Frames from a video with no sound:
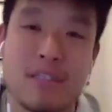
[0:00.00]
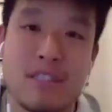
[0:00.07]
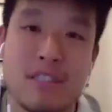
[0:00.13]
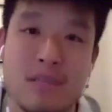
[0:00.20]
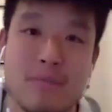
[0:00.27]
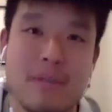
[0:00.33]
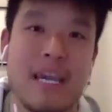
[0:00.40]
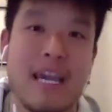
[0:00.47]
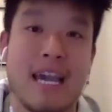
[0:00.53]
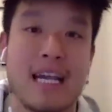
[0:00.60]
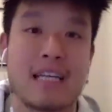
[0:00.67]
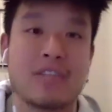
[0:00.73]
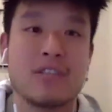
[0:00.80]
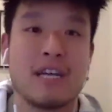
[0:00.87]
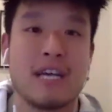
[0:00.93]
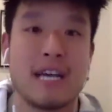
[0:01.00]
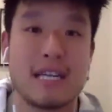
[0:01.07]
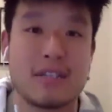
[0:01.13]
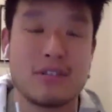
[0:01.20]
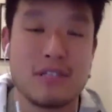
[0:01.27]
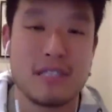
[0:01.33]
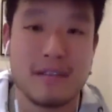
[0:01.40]
just to be extra,
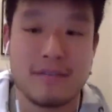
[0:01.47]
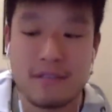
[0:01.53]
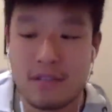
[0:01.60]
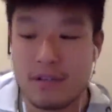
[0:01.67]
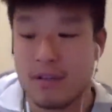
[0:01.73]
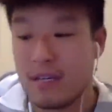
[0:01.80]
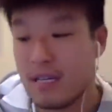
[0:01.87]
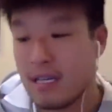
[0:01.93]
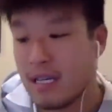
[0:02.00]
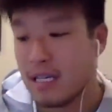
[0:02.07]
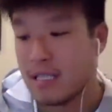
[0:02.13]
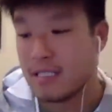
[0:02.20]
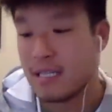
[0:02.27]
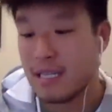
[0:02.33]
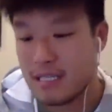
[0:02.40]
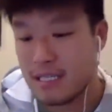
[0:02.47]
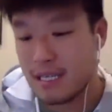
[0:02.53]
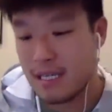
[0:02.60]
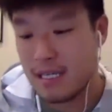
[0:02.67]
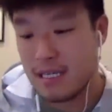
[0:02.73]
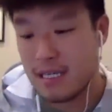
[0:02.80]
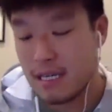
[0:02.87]
extra safe. So
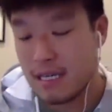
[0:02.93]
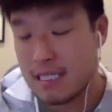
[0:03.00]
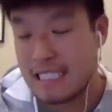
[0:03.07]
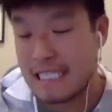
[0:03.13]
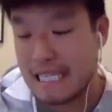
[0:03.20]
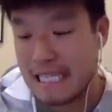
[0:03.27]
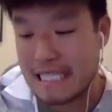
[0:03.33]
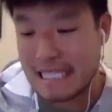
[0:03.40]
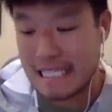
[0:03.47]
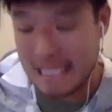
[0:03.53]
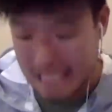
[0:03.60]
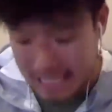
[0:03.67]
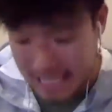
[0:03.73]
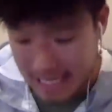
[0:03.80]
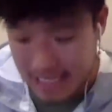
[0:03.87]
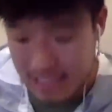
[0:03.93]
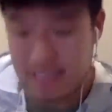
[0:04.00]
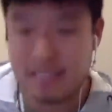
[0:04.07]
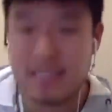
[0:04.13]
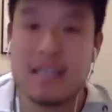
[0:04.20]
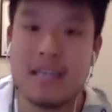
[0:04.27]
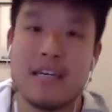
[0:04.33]
CDC, uh, CDC
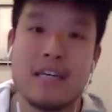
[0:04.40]
says